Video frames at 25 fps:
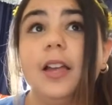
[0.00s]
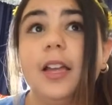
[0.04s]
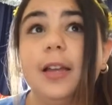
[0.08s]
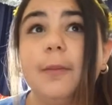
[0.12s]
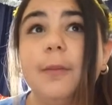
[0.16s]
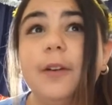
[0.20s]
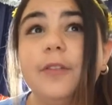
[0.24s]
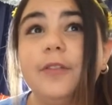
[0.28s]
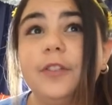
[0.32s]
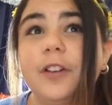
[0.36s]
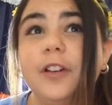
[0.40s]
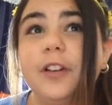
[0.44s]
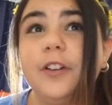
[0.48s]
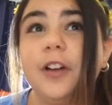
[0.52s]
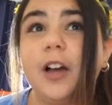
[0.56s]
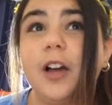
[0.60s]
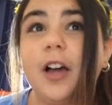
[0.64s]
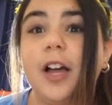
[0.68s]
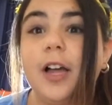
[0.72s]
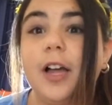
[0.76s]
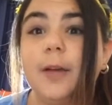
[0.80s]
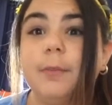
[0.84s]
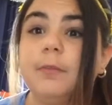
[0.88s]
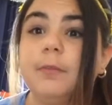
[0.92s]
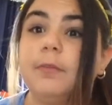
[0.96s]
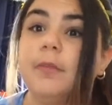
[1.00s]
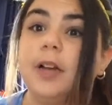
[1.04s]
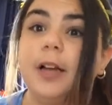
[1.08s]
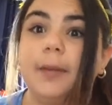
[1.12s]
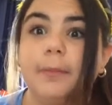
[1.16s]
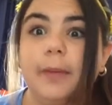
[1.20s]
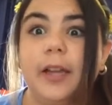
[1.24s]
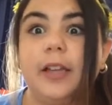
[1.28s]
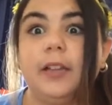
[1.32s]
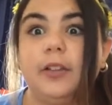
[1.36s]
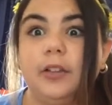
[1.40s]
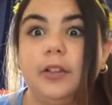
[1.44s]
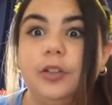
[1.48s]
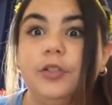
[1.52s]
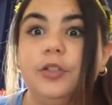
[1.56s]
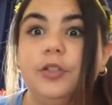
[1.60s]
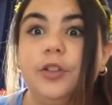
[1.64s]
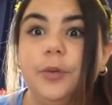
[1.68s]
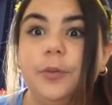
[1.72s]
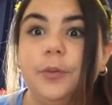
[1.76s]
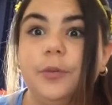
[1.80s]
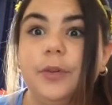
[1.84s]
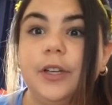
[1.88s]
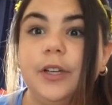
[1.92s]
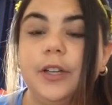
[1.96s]
In my free time, I make
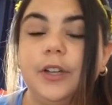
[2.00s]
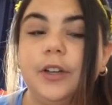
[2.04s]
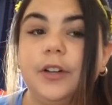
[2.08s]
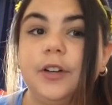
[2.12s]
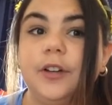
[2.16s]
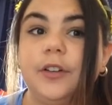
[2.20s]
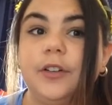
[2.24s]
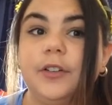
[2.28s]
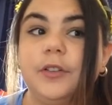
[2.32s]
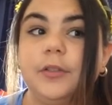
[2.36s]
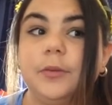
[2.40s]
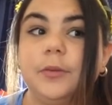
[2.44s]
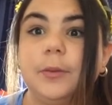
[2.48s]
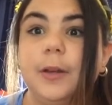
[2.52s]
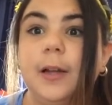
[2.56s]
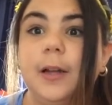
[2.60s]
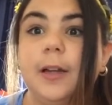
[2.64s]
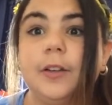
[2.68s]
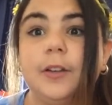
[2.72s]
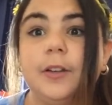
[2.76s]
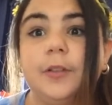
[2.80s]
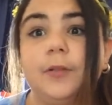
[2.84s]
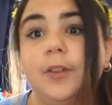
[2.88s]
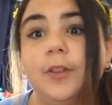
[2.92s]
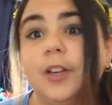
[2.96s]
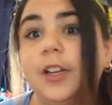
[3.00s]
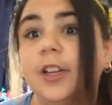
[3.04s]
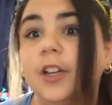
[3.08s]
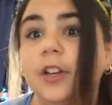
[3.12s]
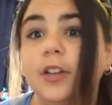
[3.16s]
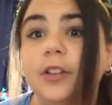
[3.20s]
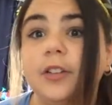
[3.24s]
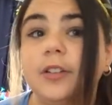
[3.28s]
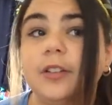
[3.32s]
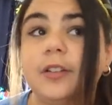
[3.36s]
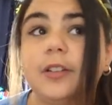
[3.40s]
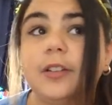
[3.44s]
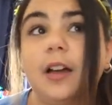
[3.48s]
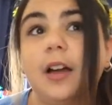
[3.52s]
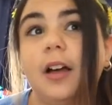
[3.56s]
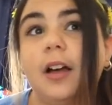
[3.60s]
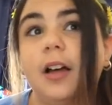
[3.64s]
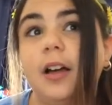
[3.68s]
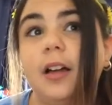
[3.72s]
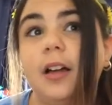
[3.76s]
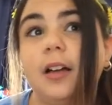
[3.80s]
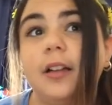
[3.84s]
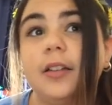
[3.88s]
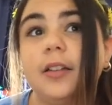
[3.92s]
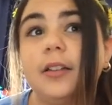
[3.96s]
YouTube videos, I do video
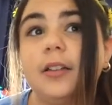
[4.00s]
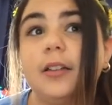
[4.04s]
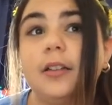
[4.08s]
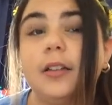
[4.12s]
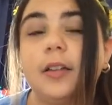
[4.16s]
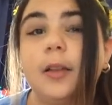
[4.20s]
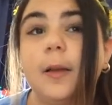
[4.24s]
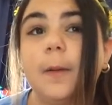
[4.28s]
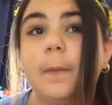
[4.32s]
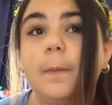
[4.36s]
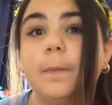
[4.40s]
stars,